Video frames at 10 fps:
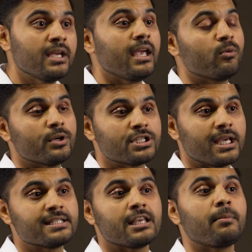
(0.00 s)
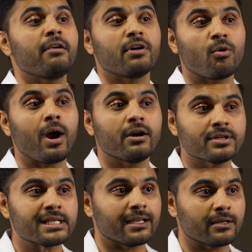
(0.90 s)
in which case they may require a
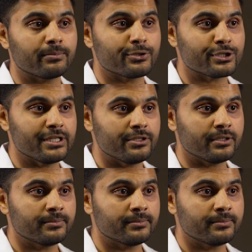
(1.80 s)
second procedure.